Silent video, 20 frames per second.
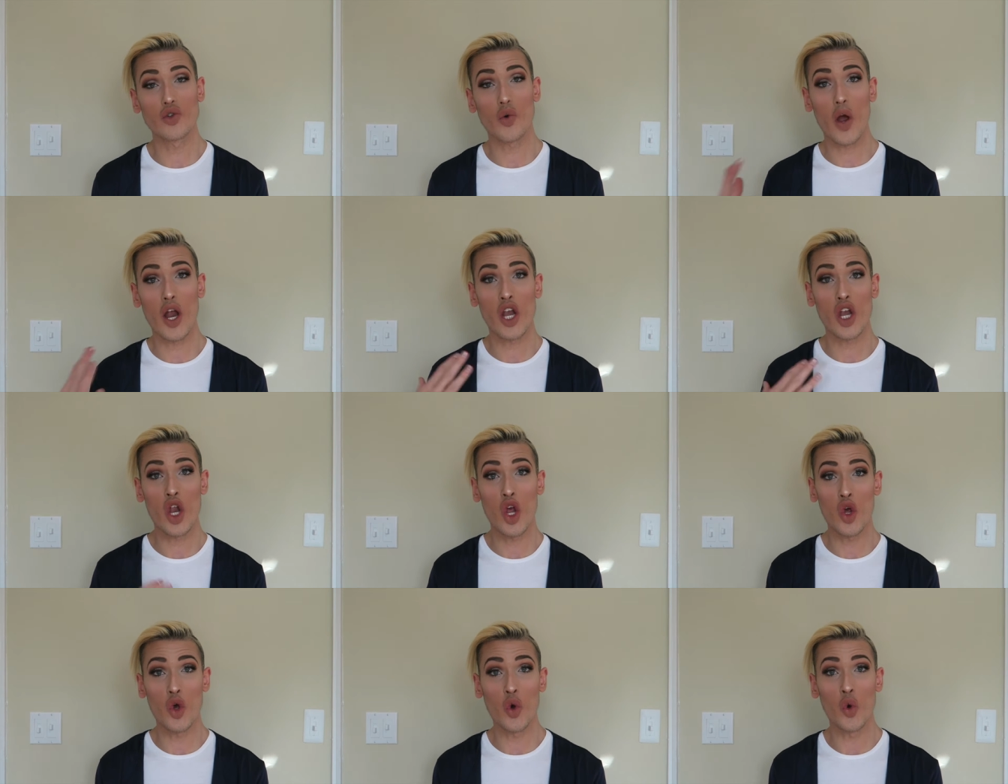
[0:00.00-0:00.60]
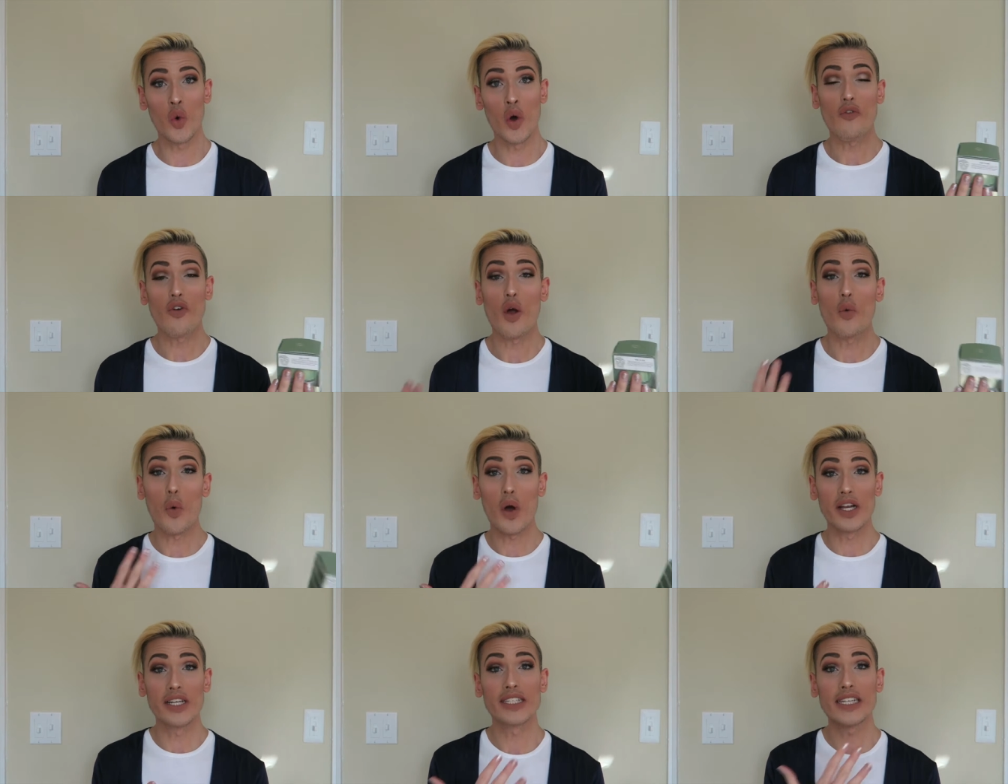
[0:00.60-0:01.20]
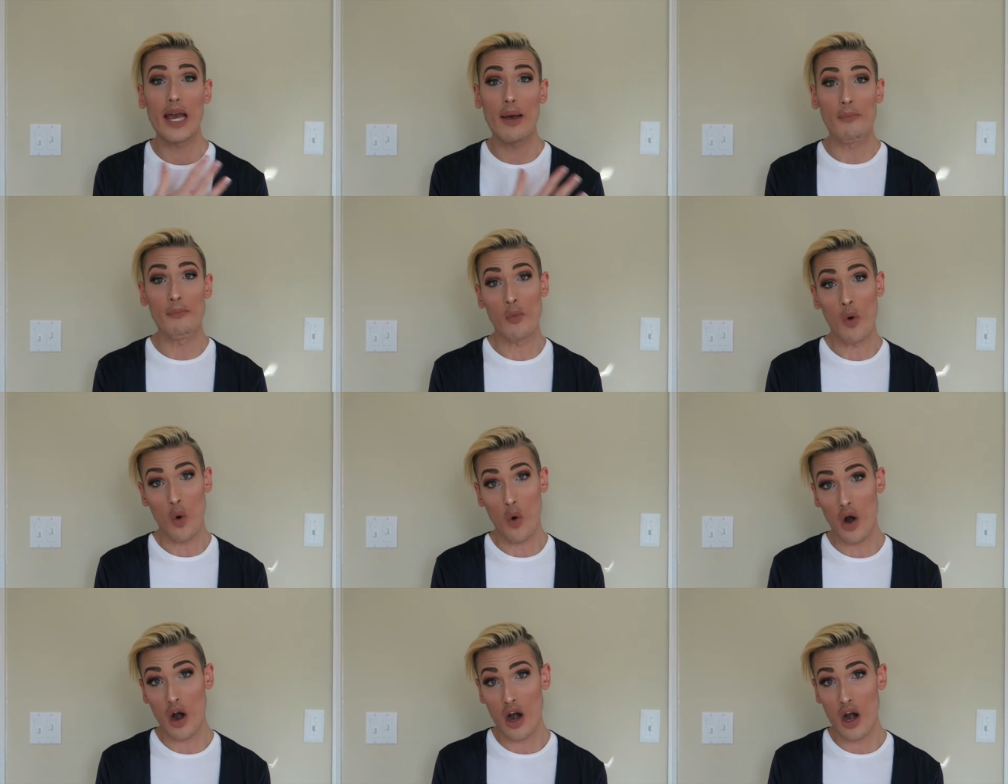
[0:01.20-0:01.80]
So I knew if I wanted to get
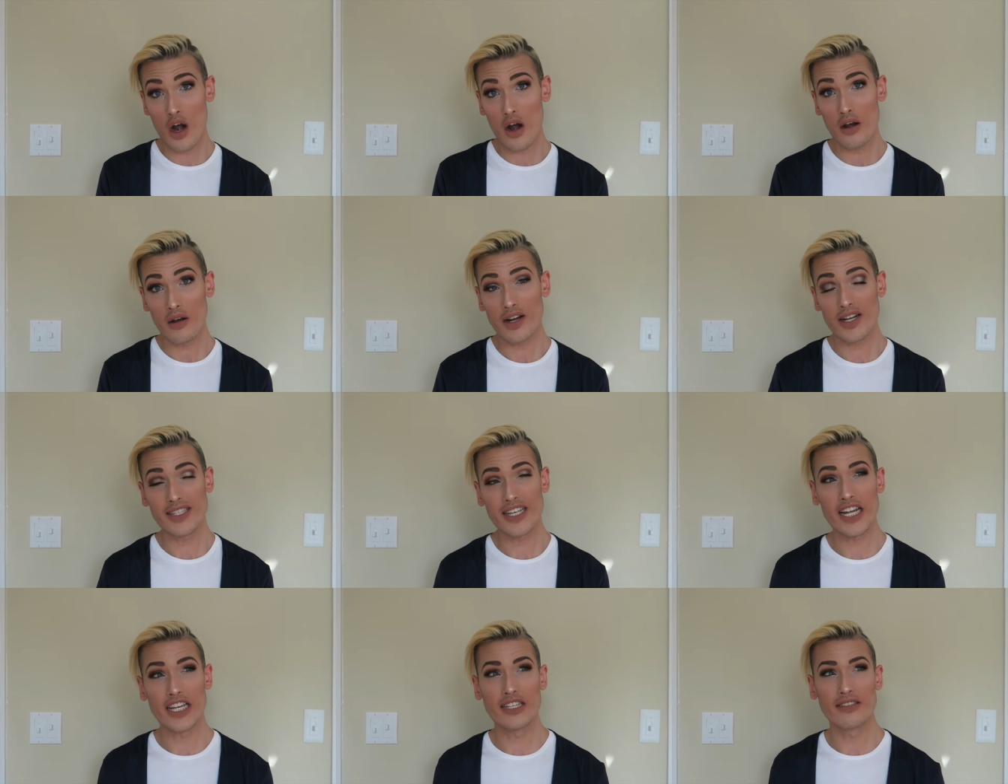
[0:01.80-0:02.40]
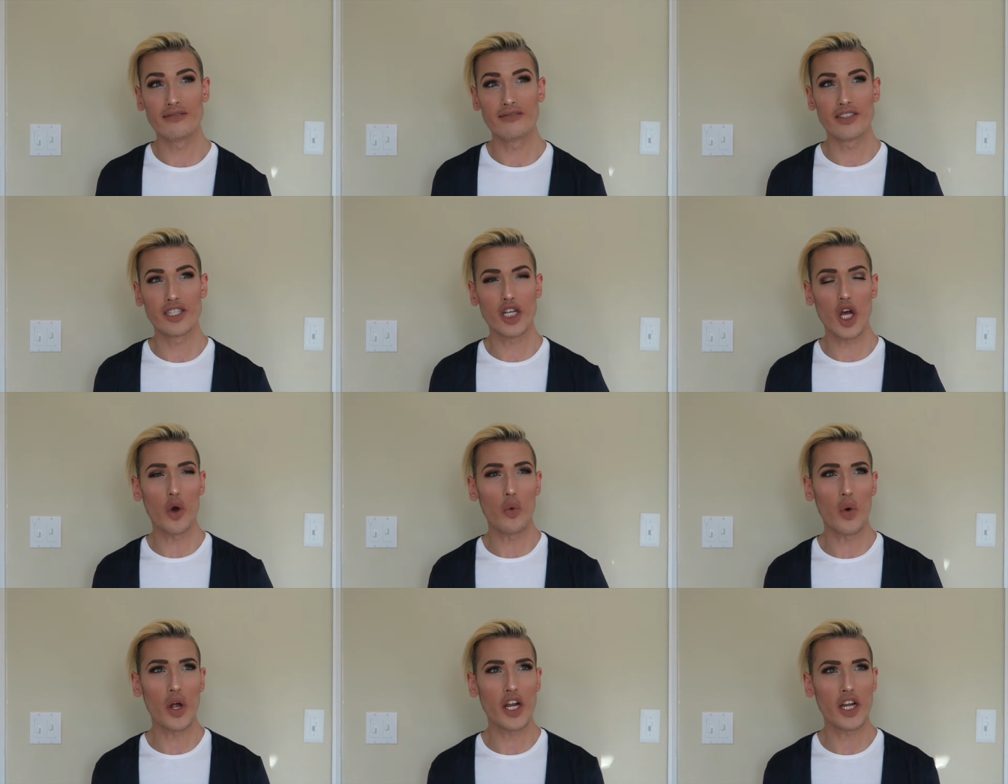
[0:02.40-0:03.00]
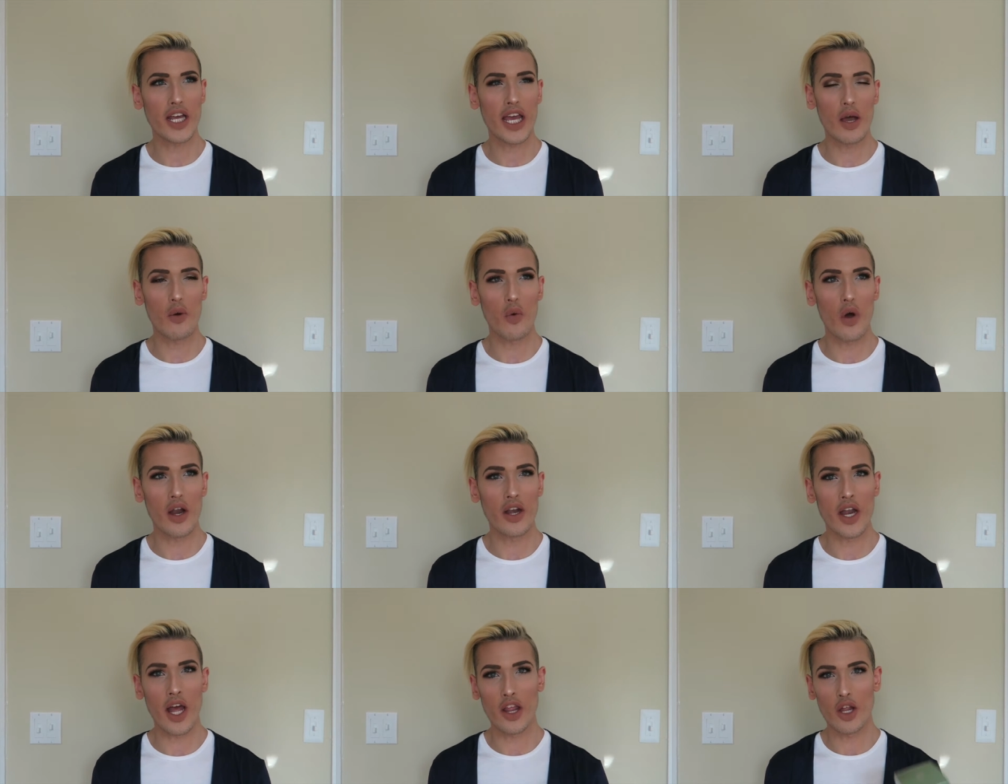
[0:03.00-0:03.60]
more, because I don't want to get
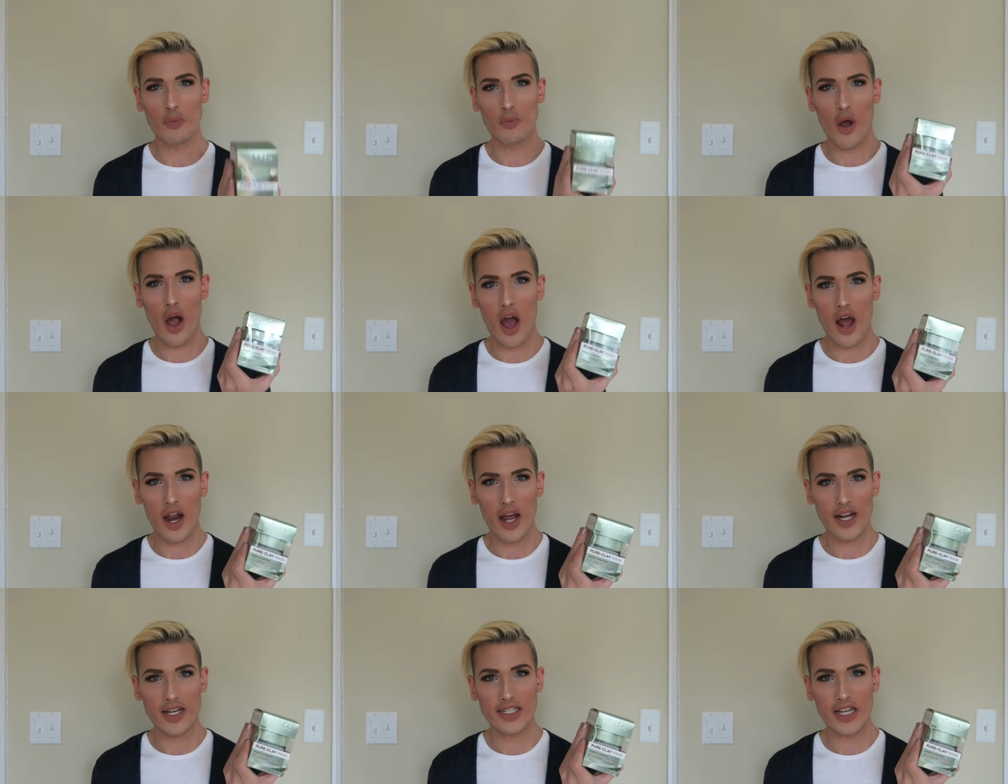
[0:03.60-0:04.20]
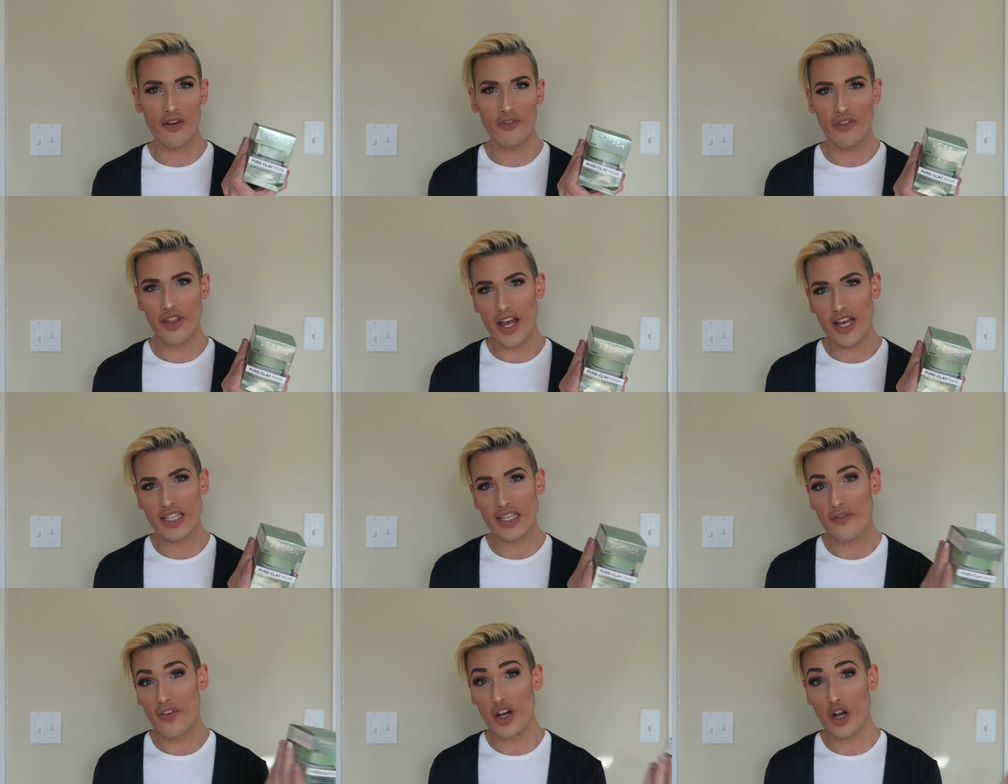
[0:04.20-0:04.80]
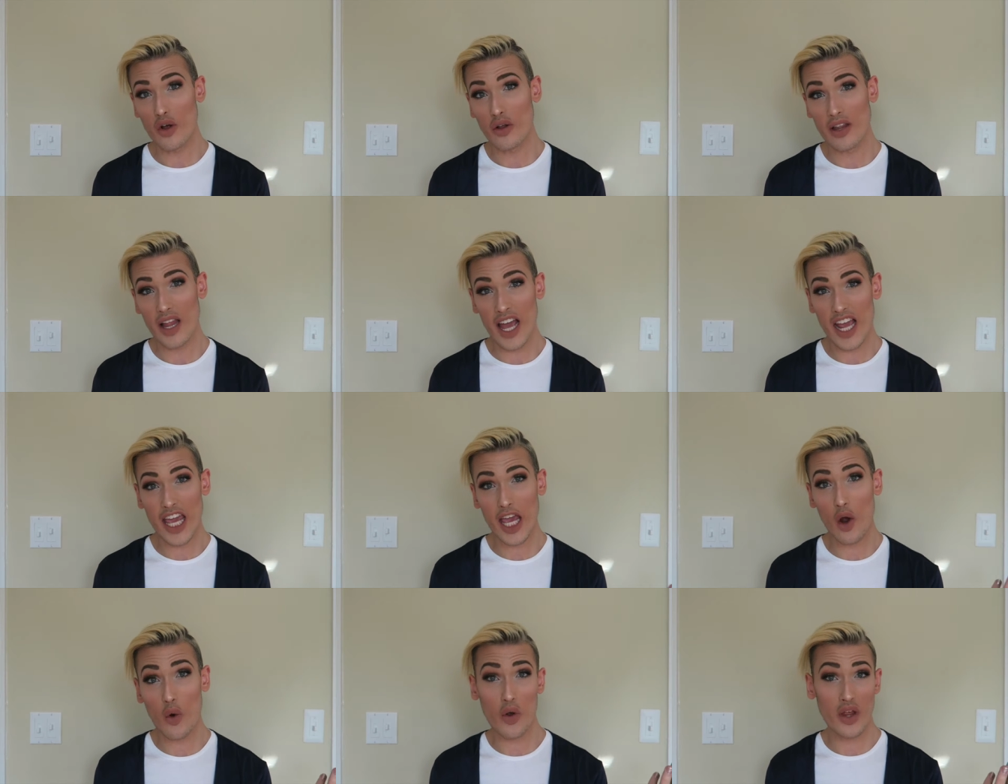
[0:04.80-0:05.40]
another product of this if I don't
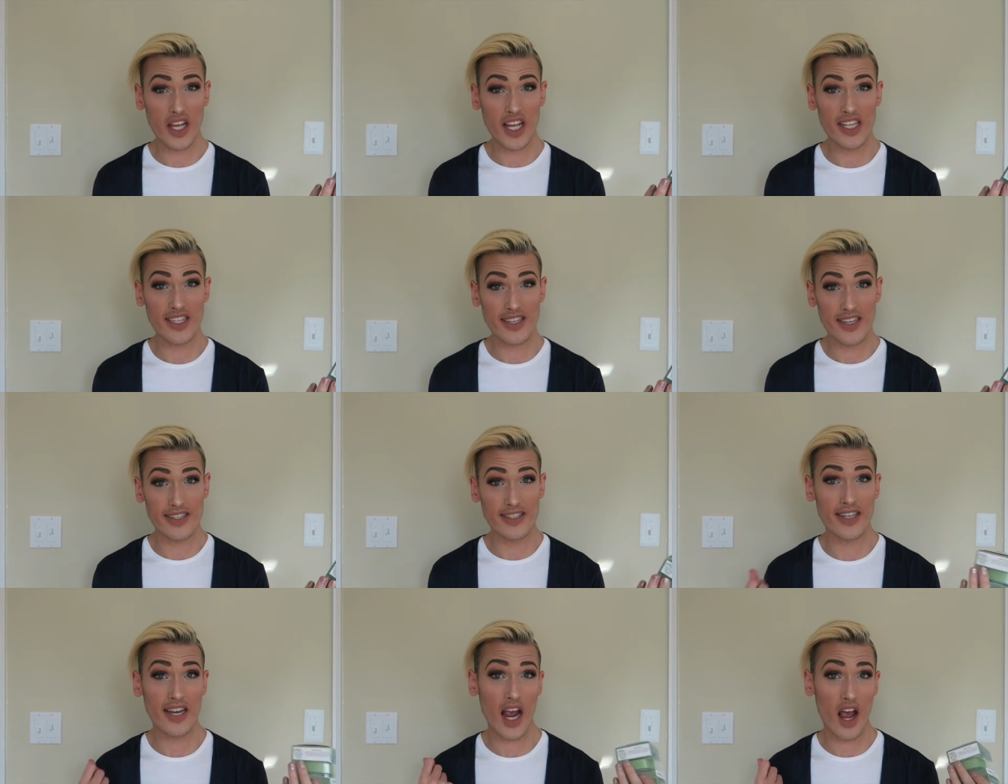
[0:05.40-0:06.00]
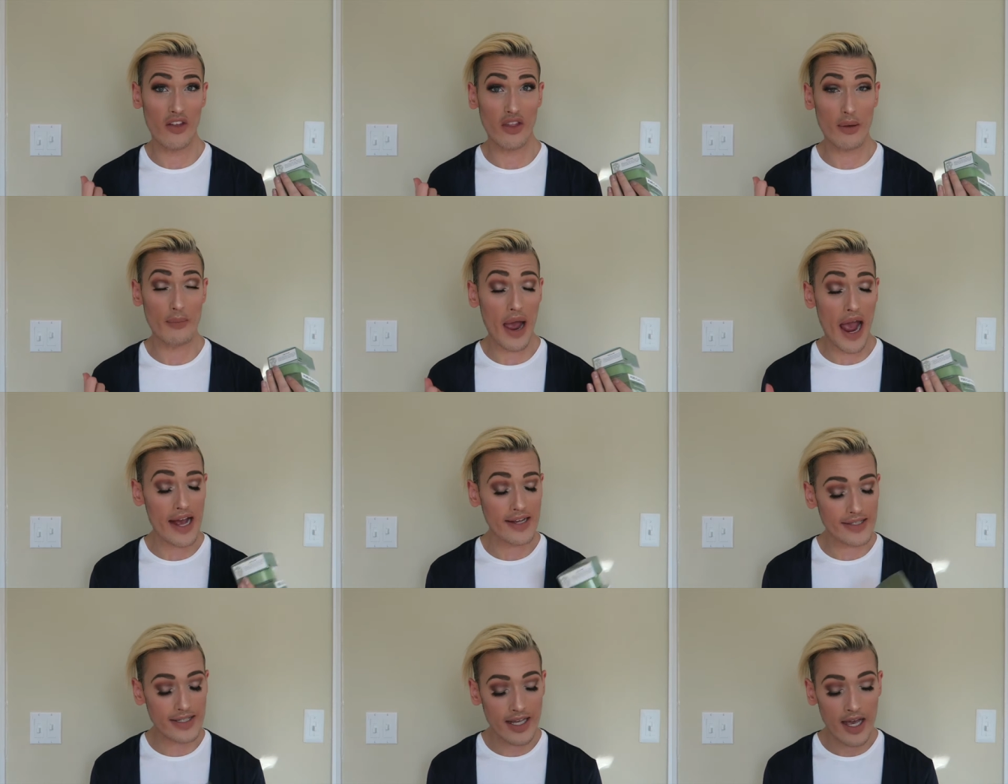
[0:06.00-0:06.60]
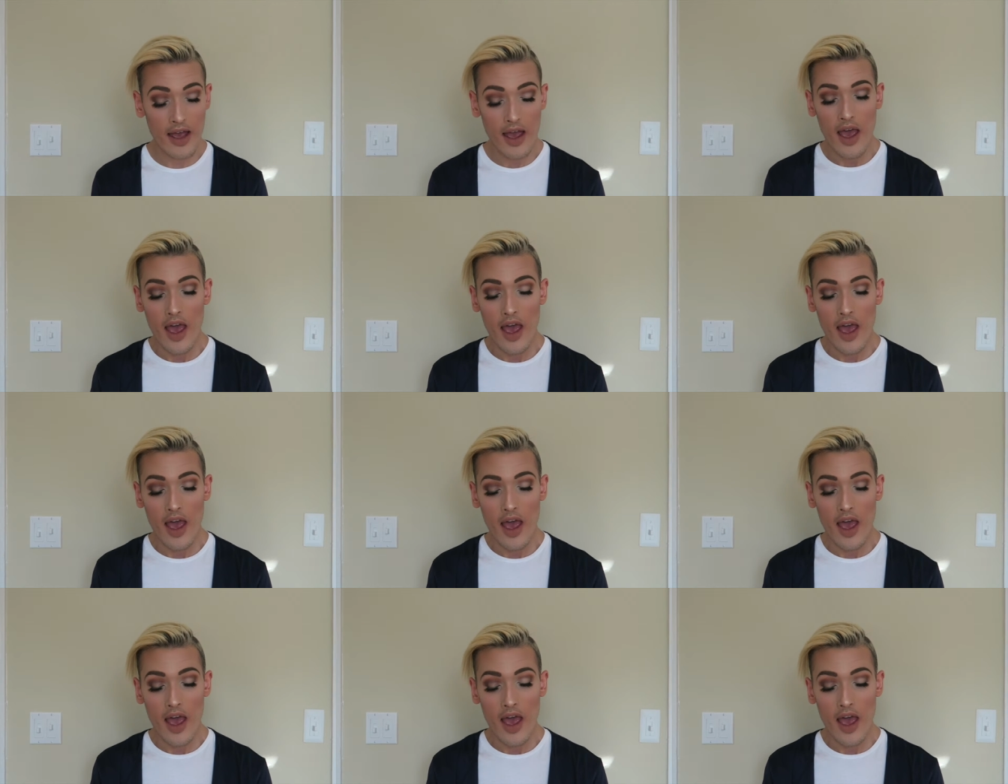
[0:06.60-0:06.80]
like it or the consistency of the mask.